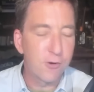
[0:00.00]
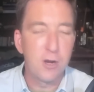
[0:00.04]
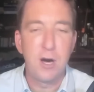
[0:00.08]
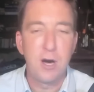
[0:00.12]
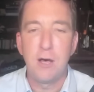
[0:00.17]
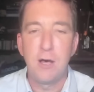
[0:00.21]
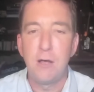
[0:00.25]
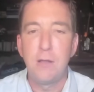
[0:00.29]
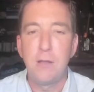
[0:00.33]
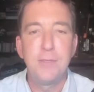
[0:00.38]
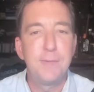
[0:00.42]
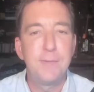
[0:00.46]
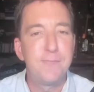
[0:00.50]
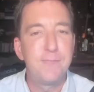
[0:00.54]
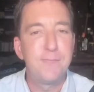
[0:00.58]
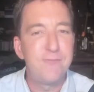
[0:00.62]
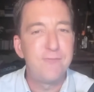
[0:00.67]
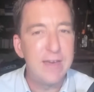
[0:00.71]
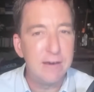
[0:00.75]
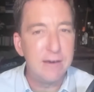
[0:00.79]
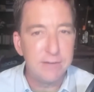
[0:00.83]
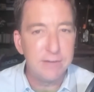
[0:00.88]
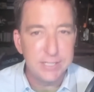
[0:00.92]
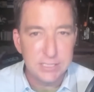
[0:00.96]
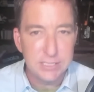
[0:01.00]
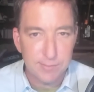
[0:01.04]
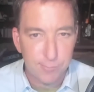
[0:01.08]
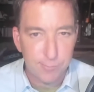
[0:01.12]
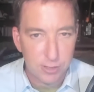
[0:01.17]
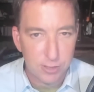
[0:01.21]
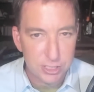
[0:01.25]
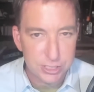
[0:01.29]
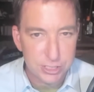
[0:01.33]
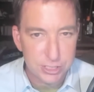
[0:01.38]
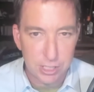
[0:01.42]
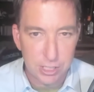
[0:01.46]
all the failings of
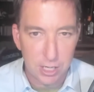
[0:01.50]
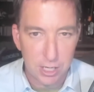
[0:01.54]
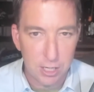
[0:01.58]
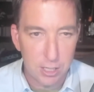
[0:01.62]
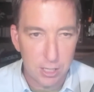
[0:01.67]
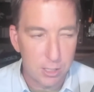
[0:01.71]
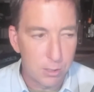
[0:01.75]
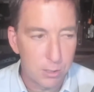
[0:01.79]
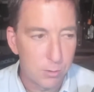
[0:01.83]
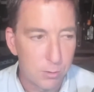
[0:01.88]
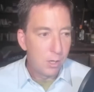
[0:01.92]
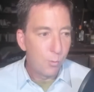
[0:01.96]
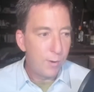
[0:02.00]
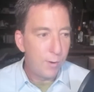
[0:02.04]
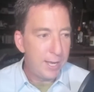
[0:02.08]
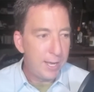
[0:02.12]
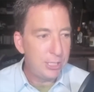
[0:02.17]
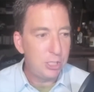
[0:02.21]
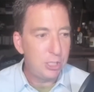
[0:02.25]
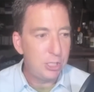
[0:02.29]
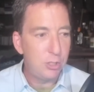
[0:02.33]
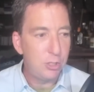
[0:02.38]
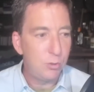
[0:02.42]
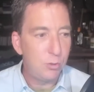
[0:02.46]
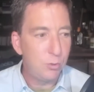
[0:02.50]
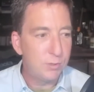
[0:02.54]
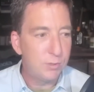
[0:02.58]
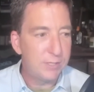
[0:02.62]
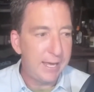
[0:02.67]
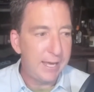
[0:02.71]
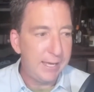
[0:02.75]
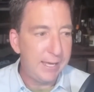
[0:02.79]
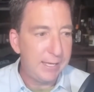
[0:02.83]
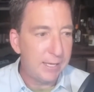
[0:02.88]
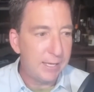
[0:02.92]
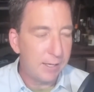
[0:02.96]
Bolsonaro, when you
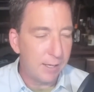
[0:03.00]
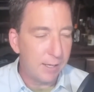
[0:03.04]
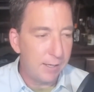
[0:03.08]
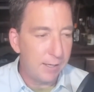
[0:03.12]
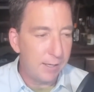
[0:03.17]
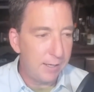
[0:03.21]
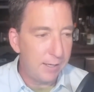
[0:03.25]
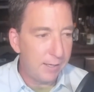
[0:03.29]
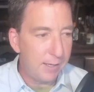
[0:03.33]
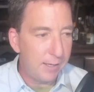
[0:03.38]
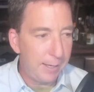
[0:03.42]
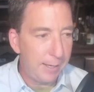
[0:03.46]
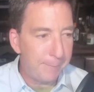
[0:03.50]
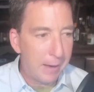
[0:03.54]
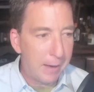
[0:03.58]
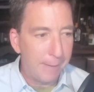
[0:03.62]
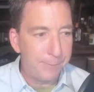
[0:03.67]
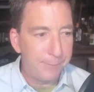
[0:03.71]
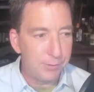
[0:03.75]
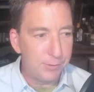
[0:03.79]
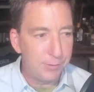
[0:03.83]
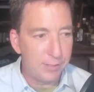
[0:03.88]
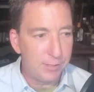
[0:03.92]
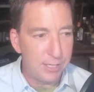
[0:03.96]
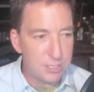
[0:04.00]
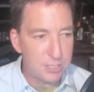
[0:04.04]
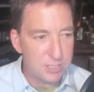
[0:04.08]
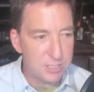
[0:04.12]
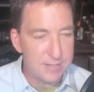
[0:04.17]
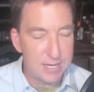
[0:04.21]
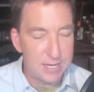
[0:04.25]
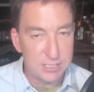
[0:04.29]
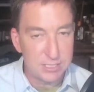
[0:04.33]
take a population that